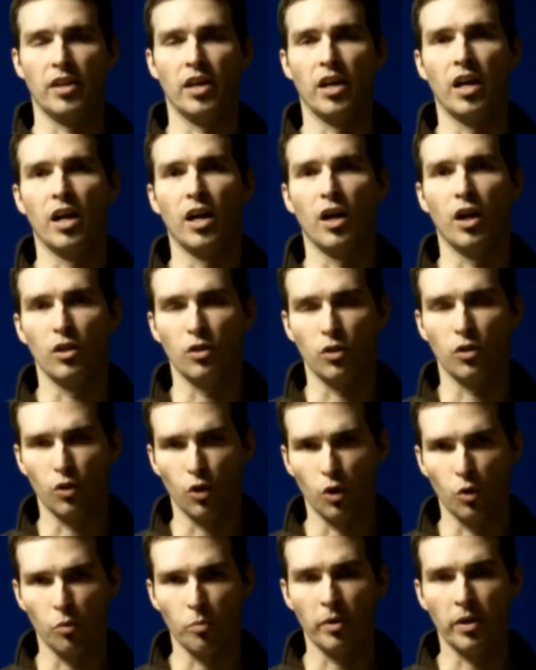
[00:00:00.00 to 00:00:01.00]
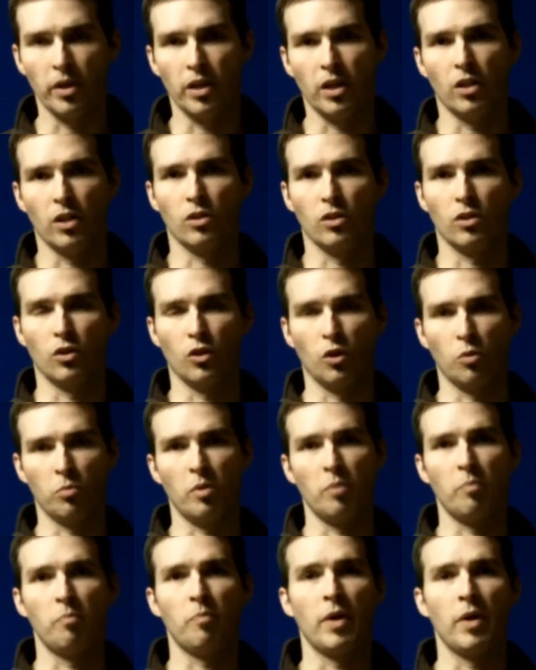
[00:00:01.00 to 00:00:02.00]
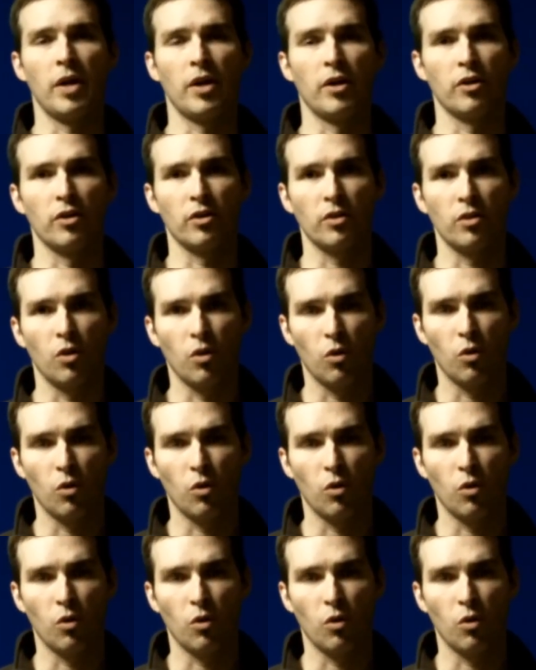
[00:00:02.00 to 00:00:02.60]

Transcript: uh, a little bit a little bit better